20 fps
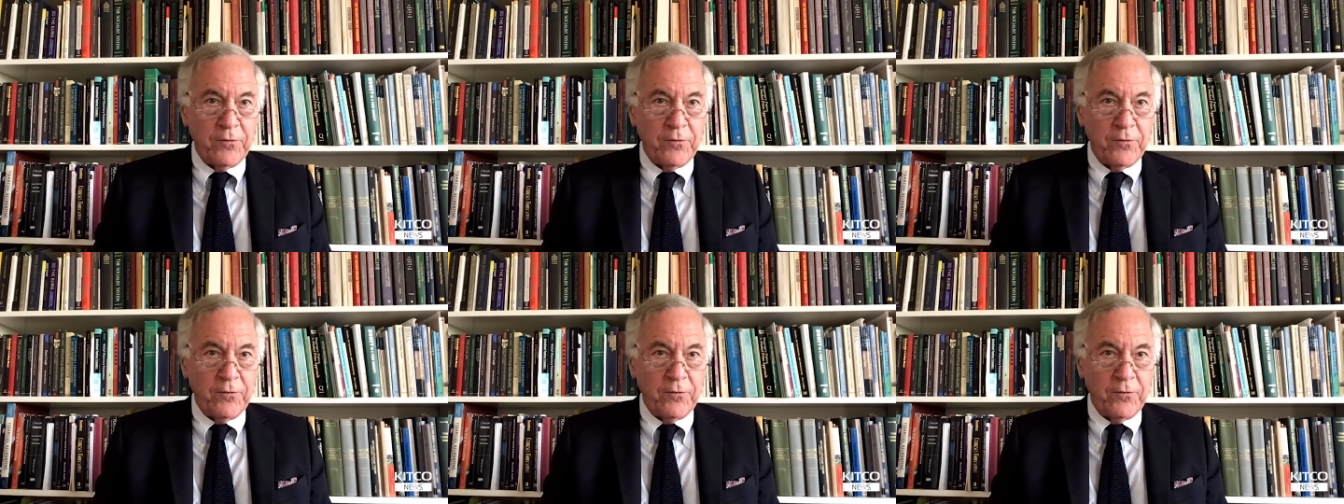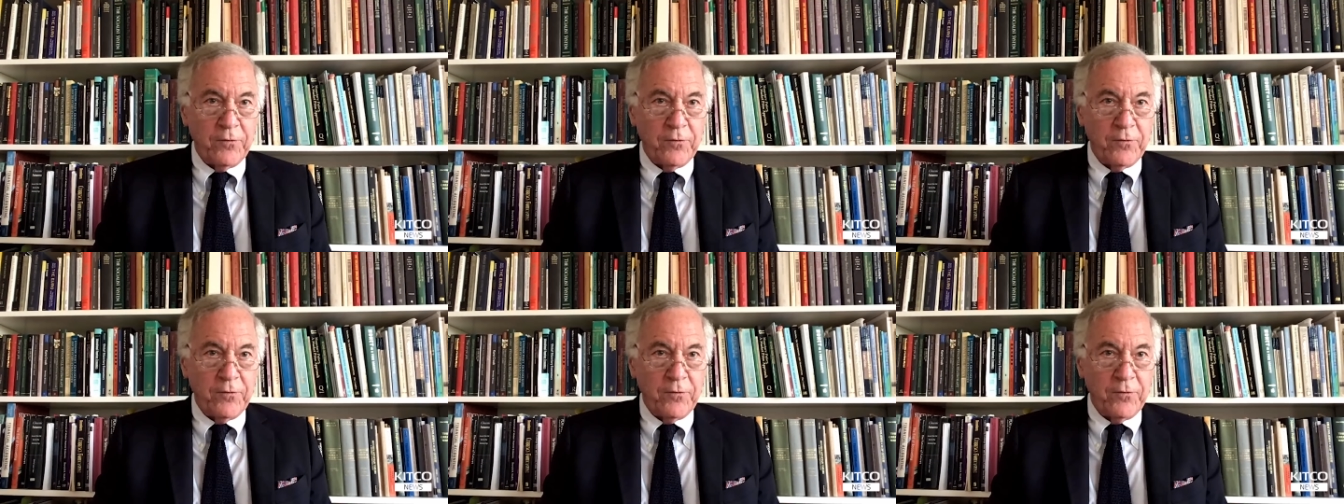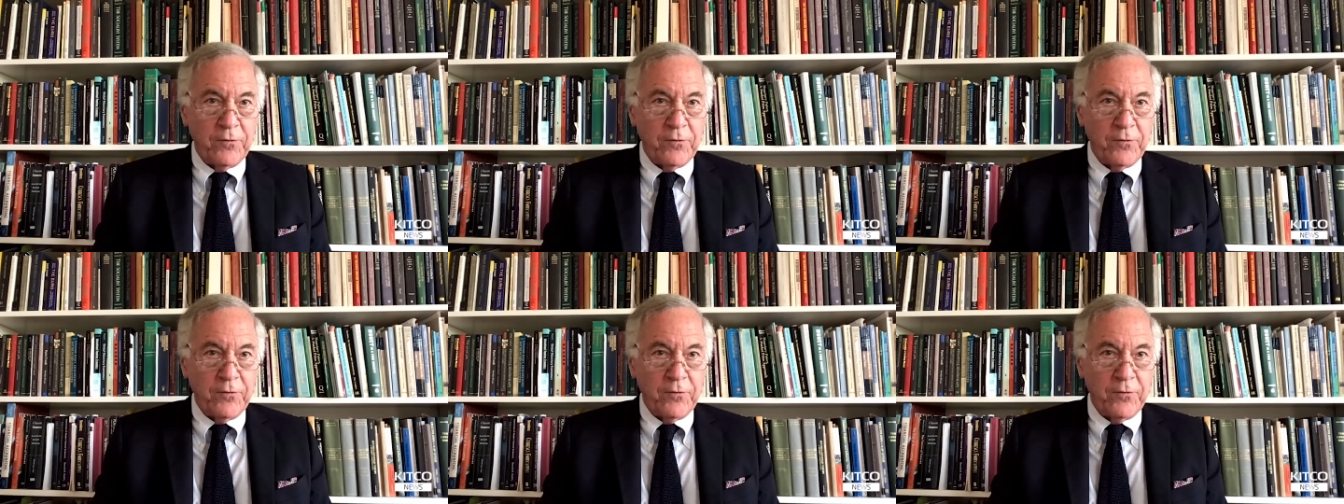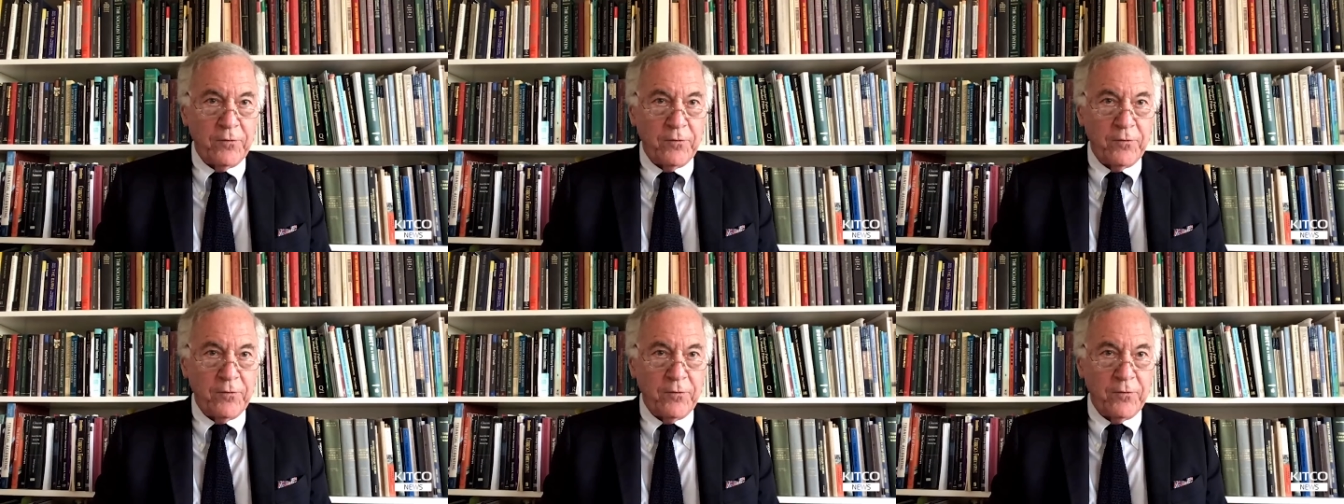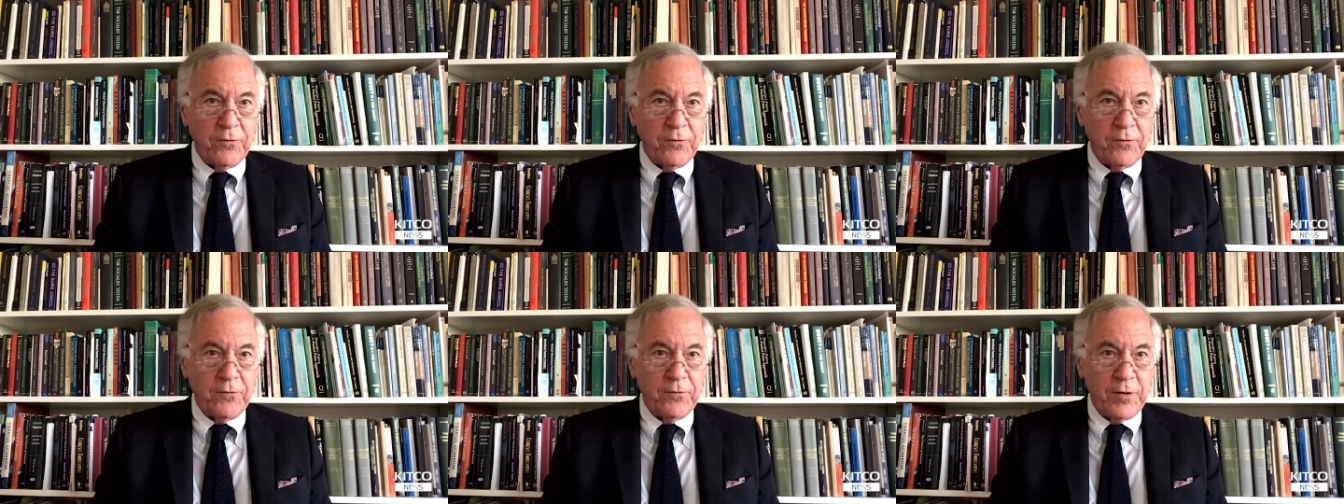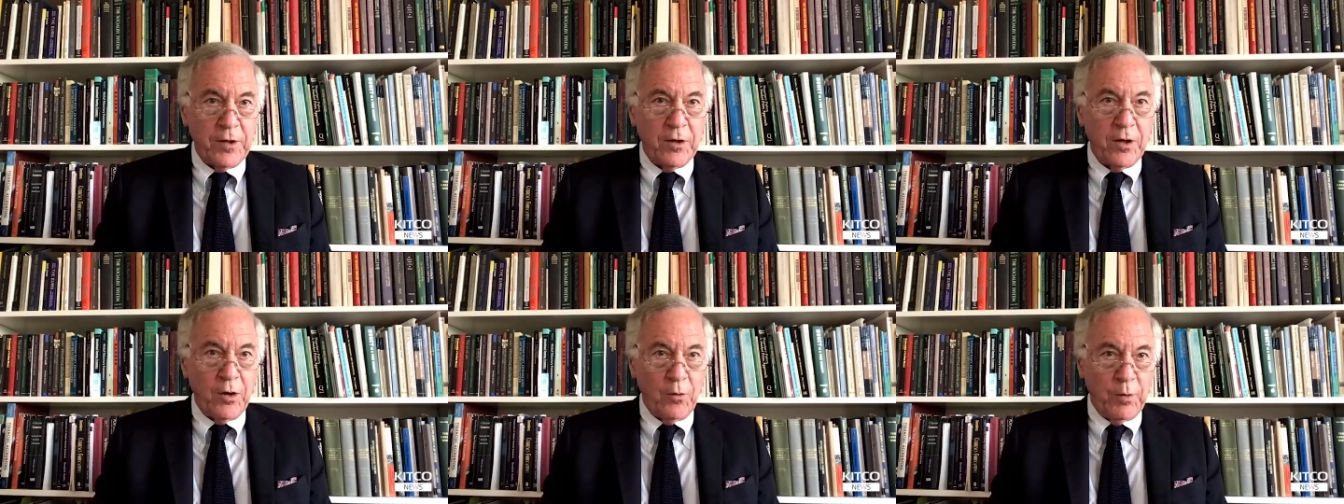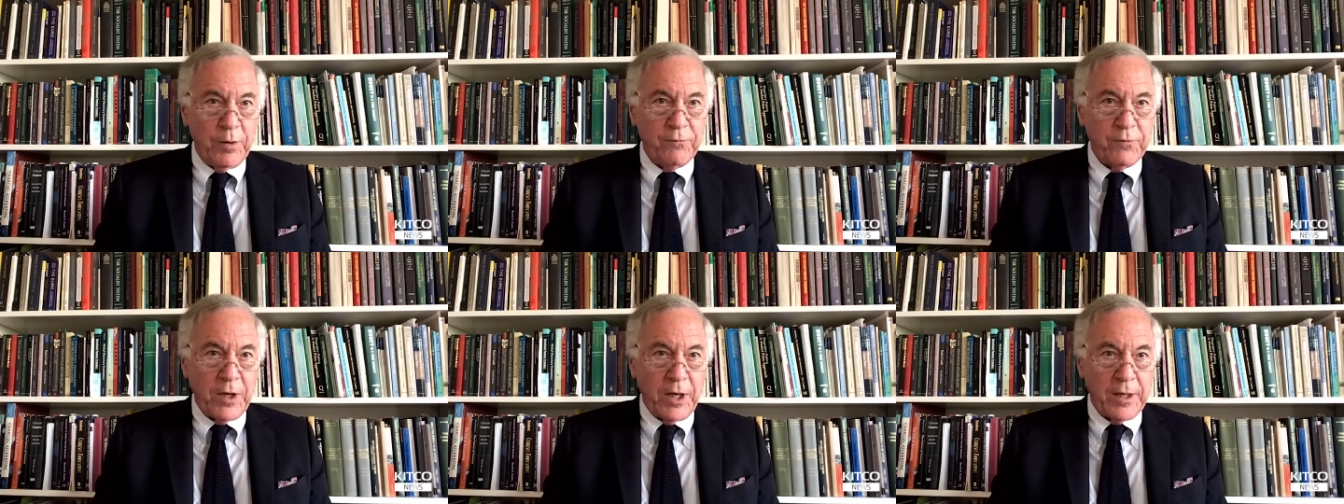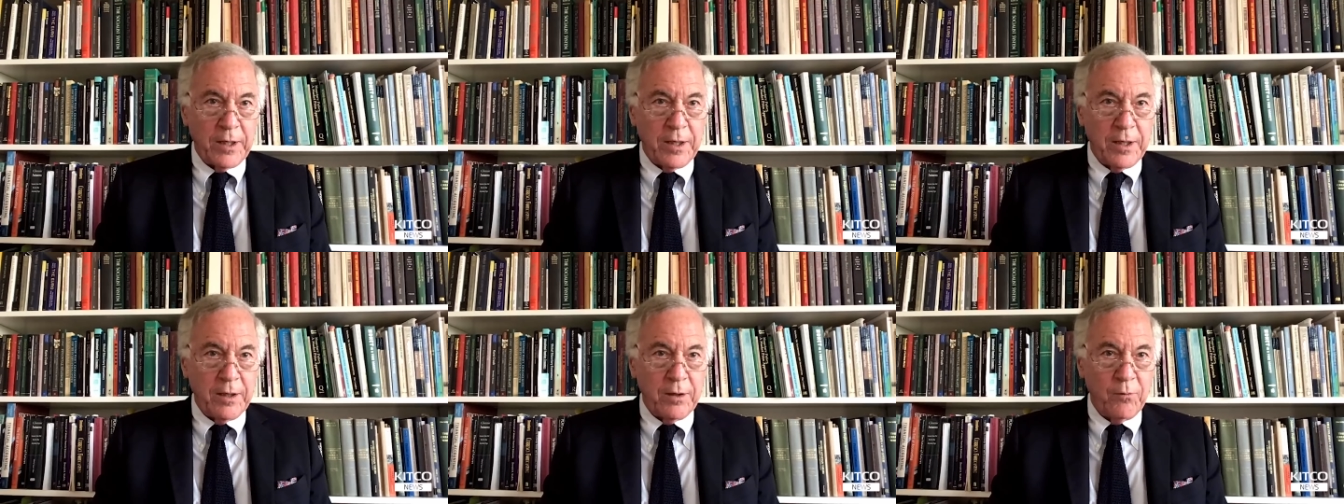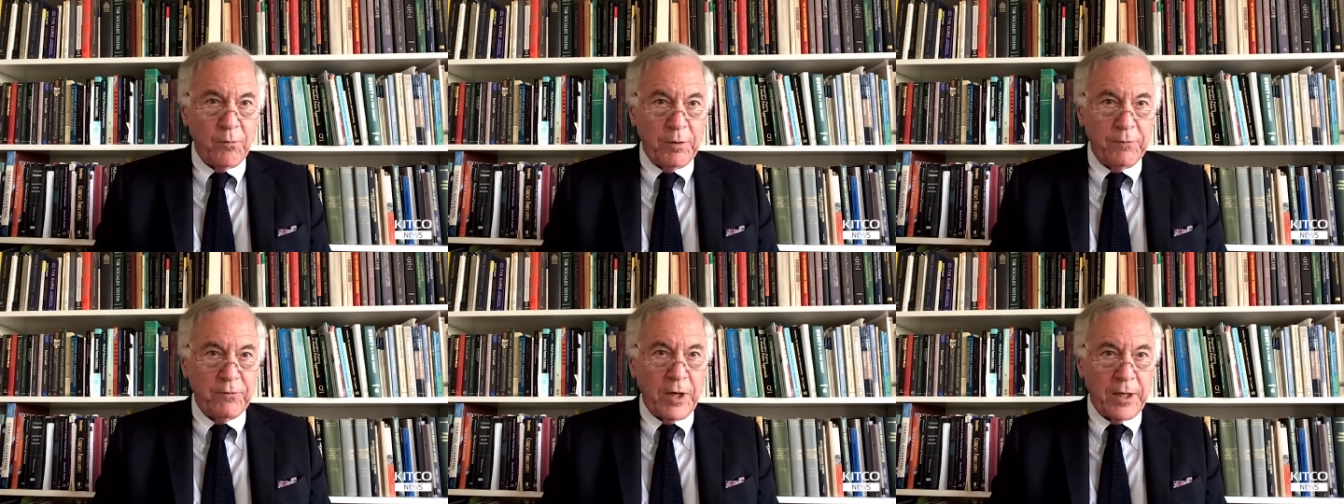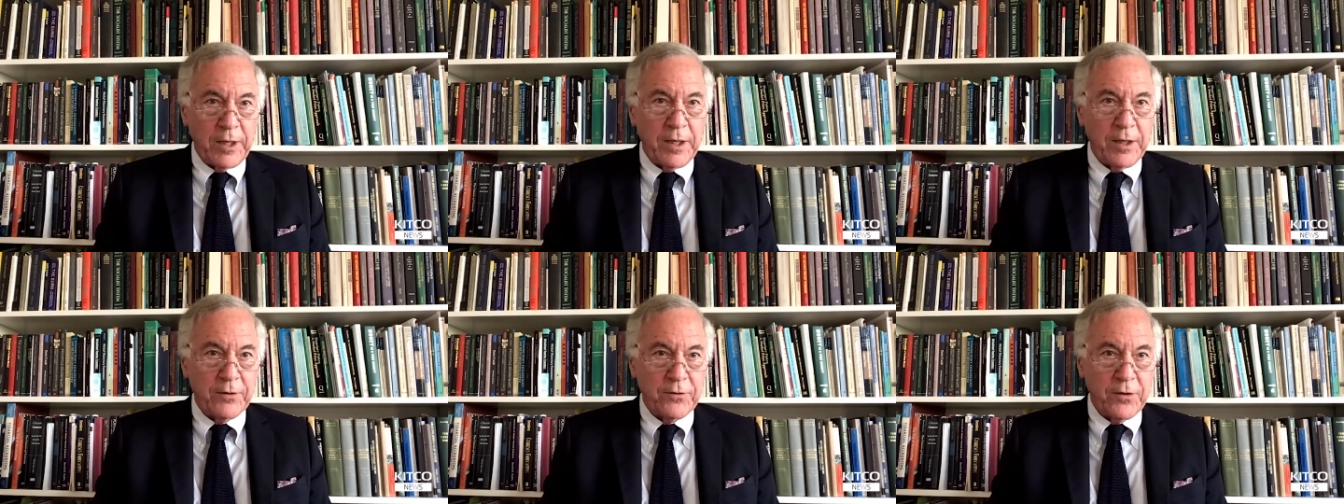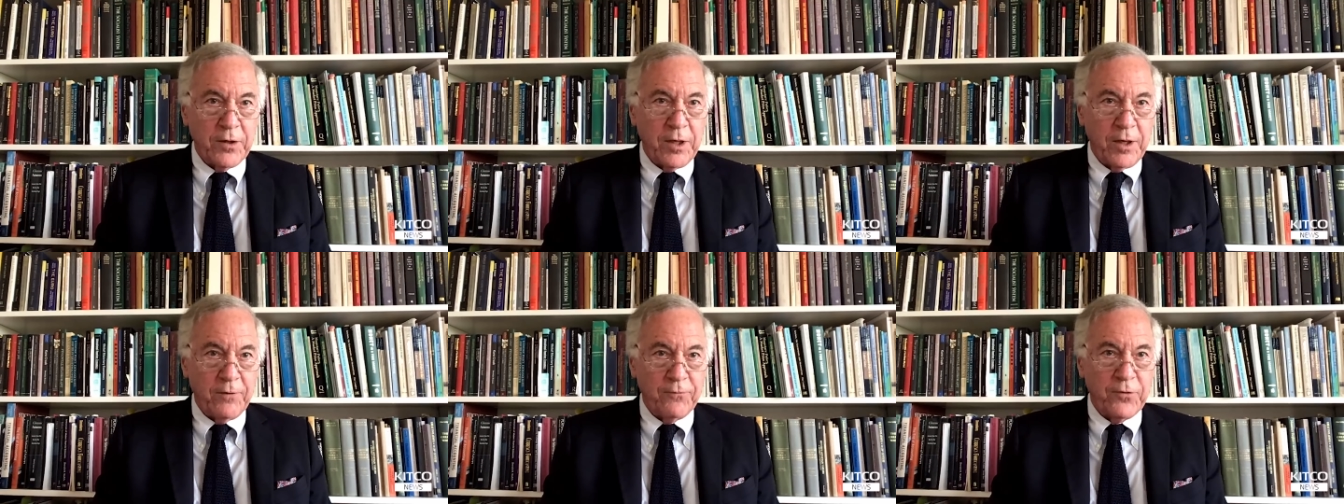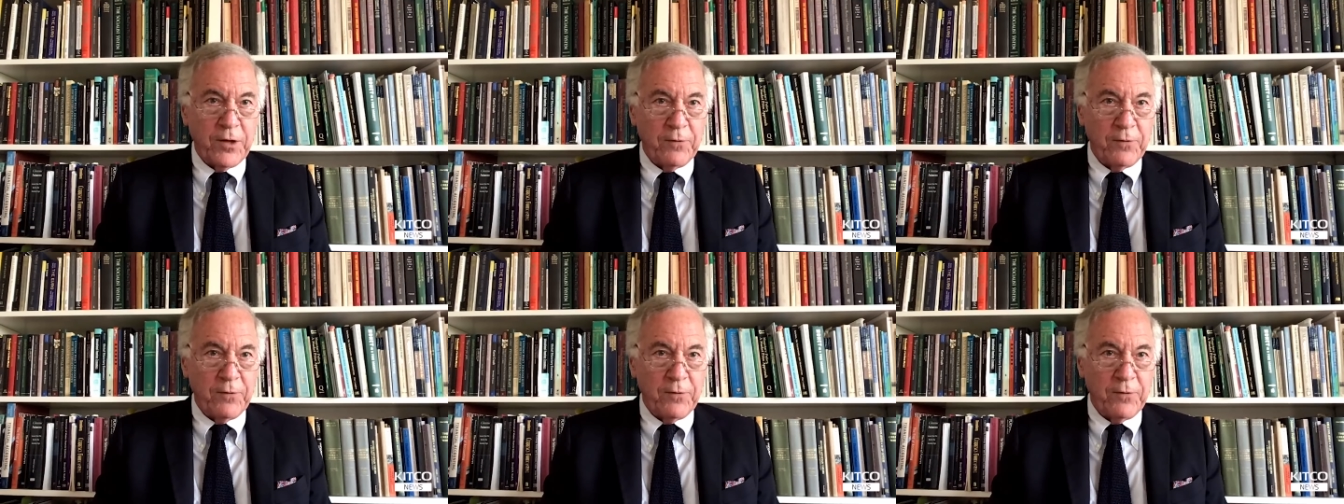the regulators said, "Oh, we've got to get tough.